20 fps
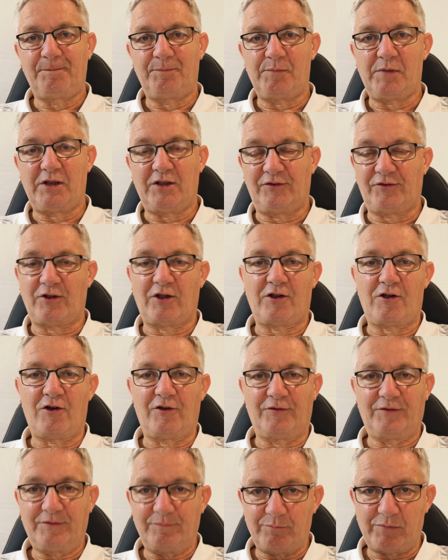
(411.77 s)
because I
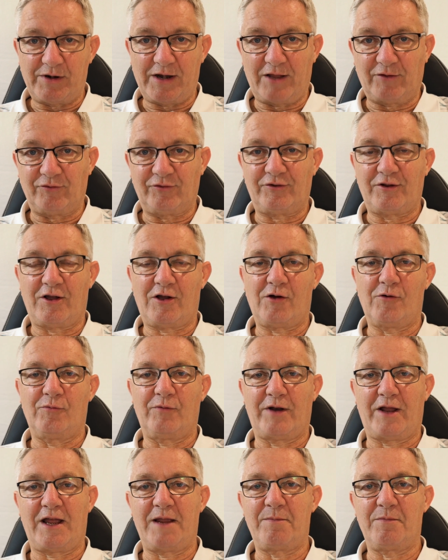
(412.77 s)
can't pronounce the whole
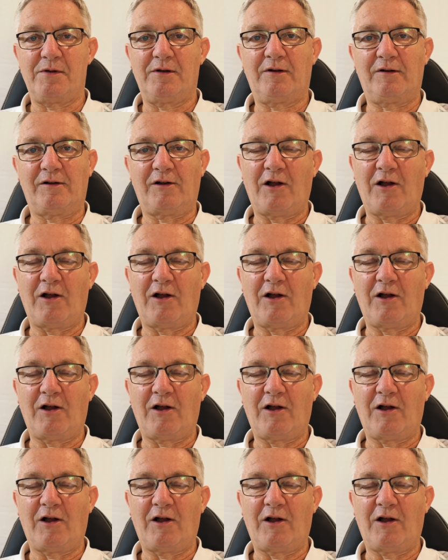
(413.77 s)
name.